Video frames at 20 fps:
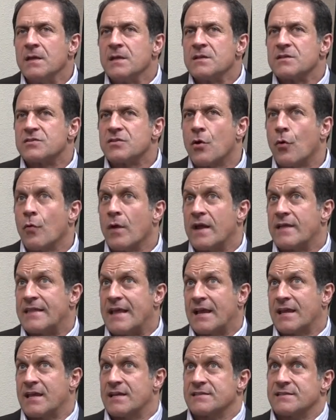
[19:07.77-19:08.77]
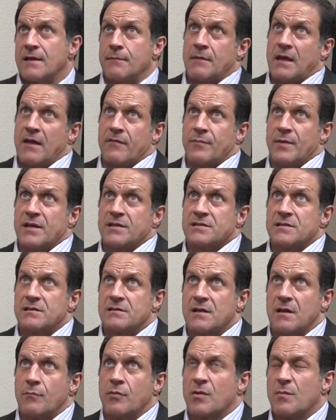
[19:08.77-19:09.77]
So in that case, I may have a patient,
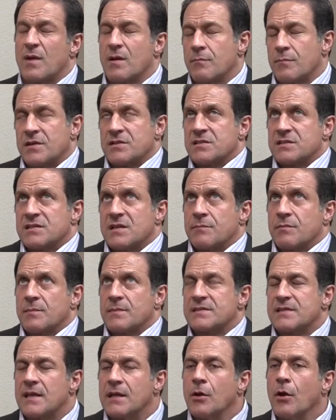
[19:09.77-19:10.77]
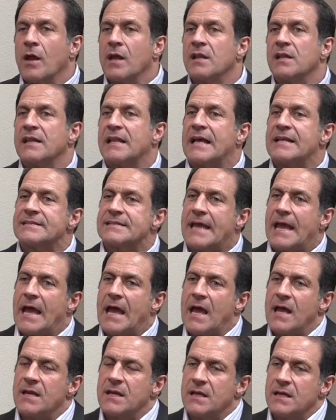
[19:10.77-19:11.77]
and I put them on a bunch of supplements, and I go, hey, let's
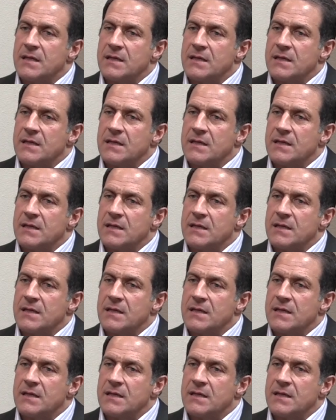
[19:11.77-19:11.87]
add